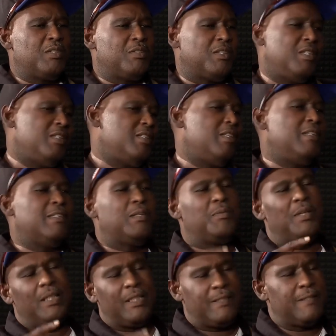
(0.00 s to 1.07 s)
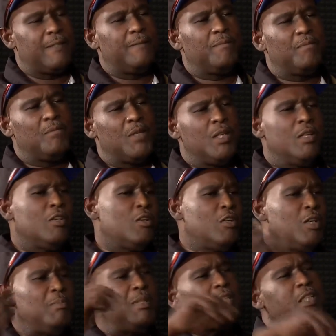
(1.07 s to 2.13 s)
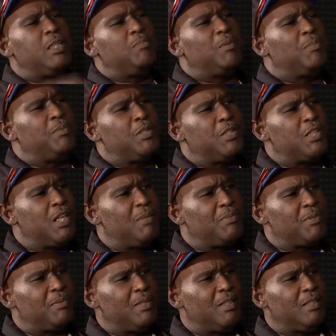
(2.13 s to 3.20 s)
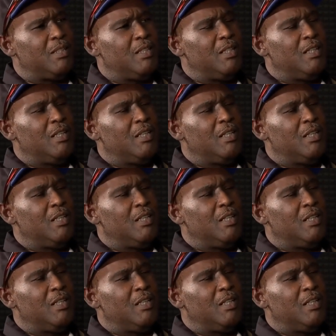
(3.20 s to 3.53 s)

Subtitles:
And so he said, well, listen, come and keep up your chops, man.